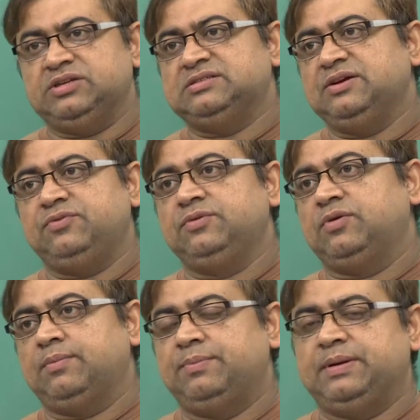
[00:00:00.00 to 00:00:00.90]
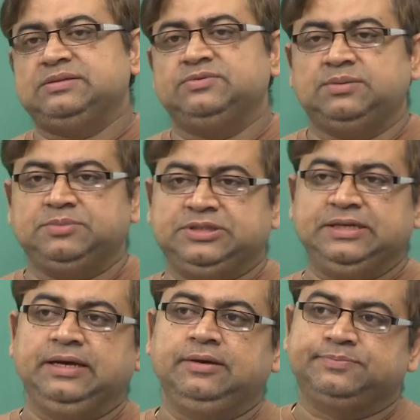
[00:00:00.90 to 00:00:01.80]
how it is different from abrasive jet
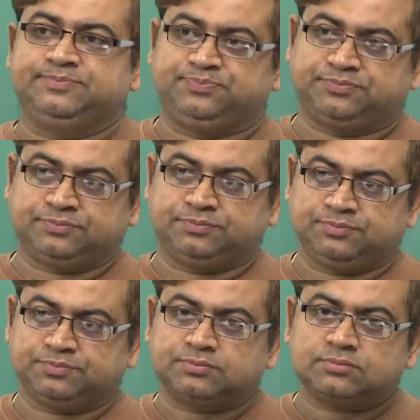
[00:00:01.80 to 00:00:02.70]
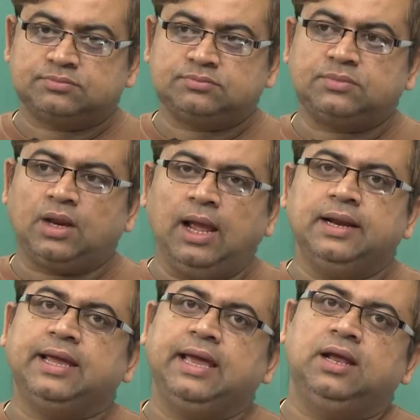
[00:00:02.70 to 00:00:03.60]
machining.
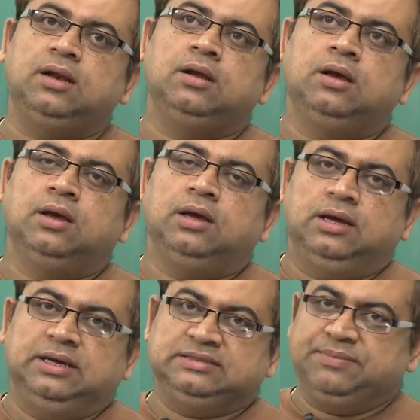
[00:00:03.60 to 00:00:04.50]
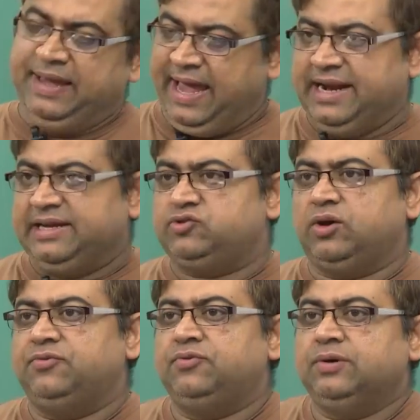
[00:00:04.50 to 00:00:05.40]
And again, is the
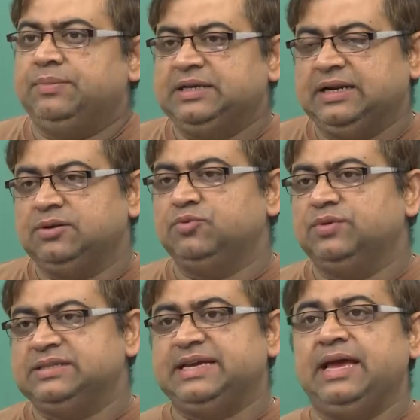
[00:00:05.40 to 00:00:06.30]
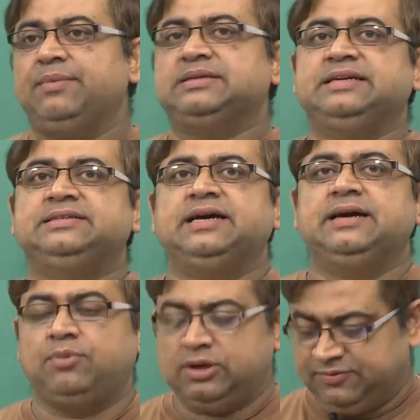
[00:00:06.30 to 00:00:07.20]
mechanics of uh, material removal same as
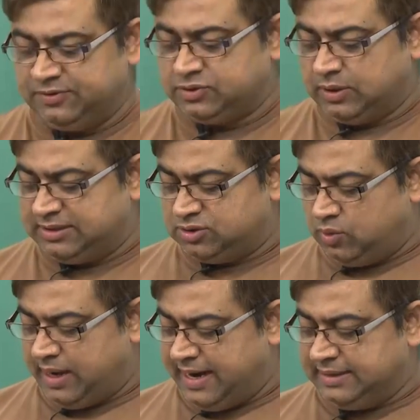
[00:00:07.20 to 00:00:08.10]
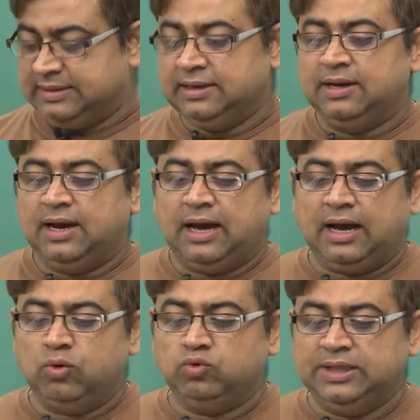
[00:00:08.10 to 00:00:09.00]
AJM or different. So, let us look at
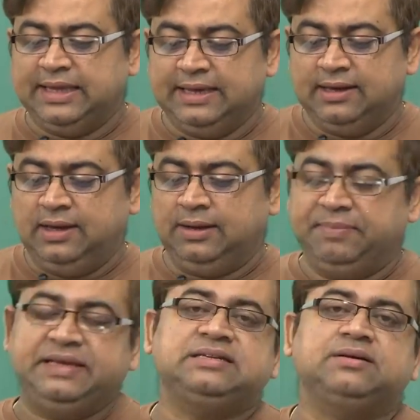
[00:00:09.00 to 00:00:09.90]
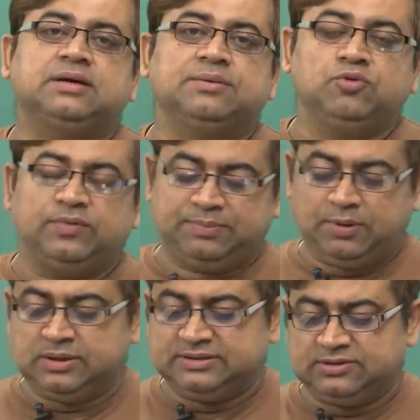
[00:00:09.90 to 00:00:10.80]
how the basic
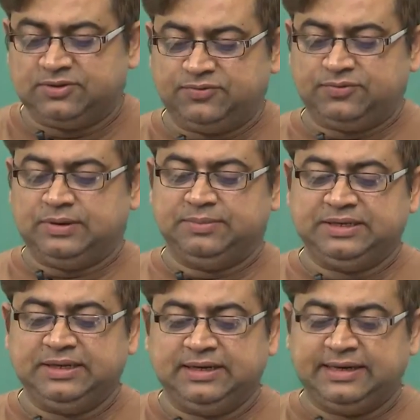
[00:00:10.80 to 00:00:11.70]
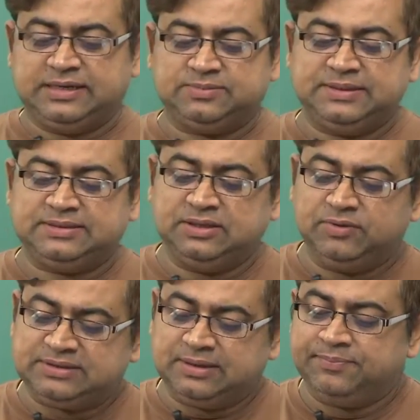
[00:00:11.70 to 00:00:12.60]
removal process of uh, material takes place
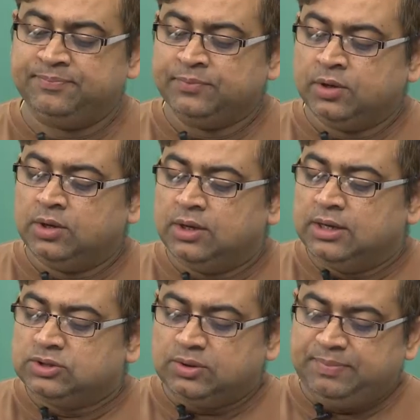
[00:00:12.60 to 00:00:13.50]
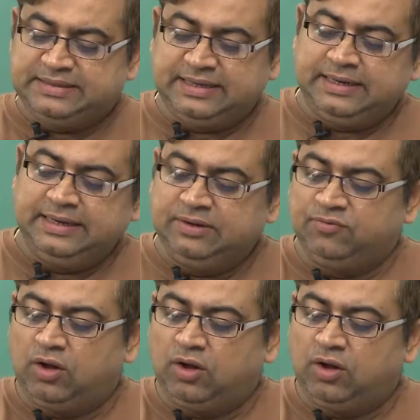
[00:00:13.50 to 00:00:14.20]
in USM so, it basically